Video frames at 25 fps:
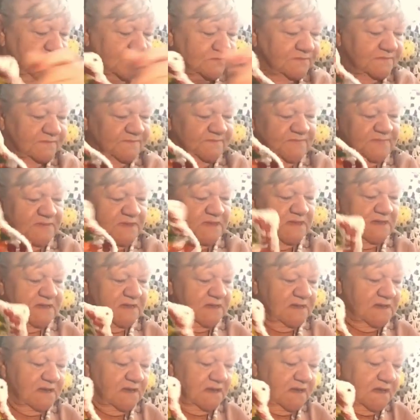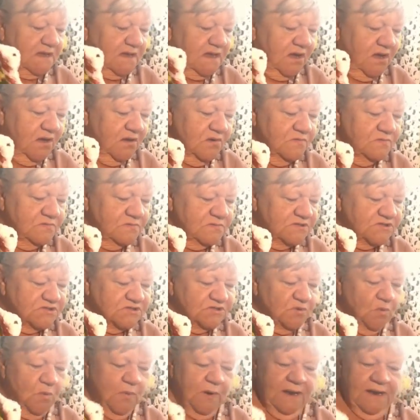on on
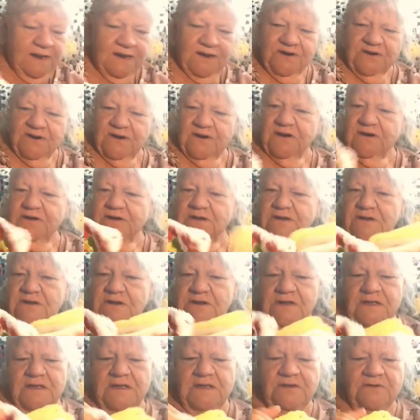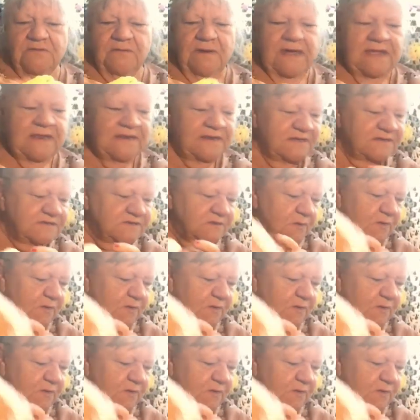square uh granny